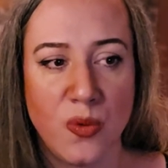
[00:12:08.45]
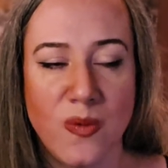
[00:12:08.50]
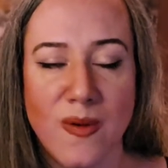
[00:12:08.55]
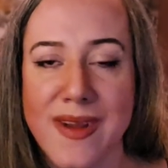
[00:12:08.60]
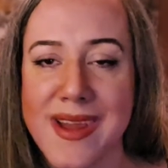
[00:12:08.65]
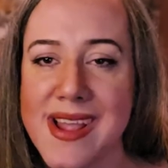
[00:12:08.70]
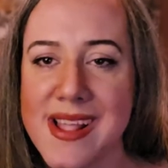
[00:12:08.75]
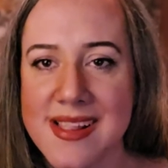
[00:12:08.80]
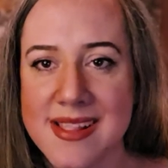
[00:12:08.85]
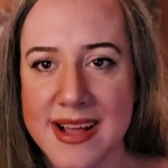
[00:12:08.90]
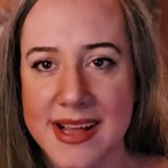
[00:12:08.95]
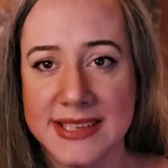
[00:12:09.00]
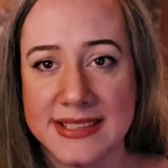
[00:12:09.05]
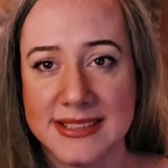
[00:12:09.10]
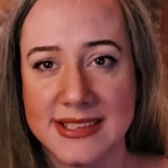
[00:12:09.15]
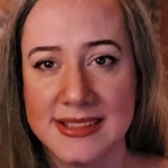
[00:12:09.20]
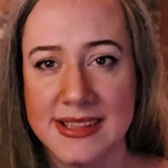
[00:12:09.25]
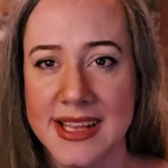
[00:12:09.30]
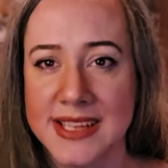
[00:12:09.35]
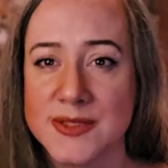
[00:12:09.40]

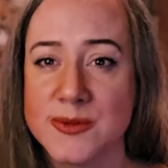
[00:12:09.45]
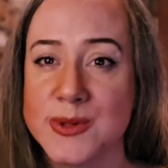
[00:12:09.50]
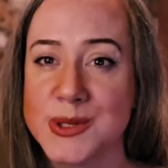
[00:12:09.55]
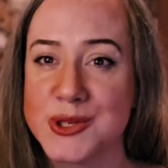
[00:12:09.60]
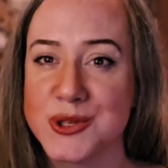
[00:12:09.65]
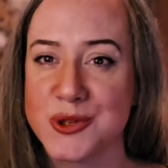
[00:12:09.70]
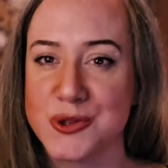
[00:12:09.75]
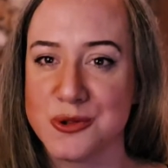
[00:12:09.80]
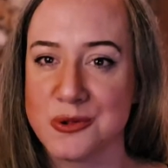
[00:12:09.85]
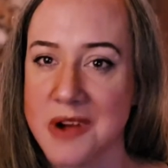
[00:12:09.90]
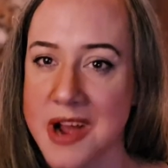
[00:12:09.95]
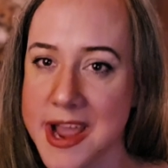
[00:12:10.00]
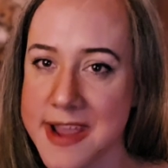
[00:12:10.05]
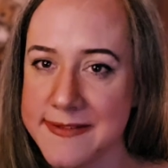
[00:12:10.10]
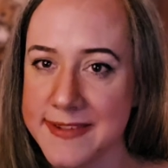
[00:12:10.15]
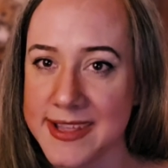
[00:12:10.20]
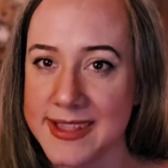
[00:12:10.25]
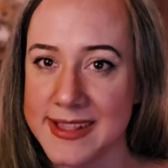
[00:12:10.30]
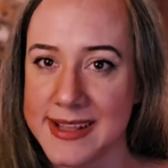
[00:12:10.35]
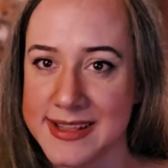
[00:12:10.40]
realizing that's what's
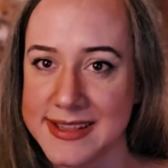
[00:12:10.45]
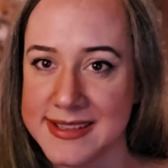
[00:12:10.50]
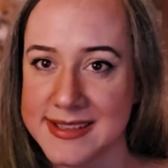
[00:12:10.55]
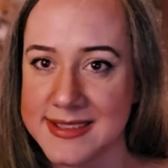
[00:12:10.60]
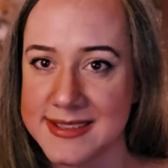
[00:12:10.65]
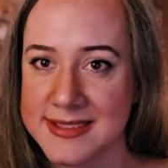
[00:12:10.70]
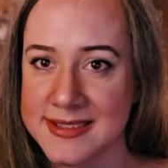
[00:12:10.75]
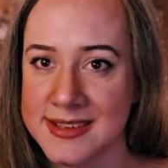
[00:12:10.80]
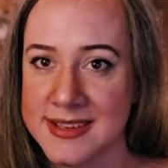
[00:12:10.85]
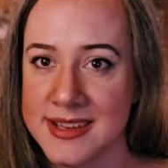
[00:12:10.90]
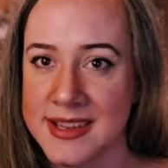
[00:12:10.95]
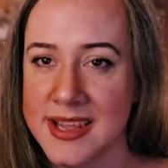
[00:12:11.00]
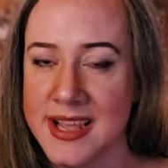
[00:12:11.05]
driving this.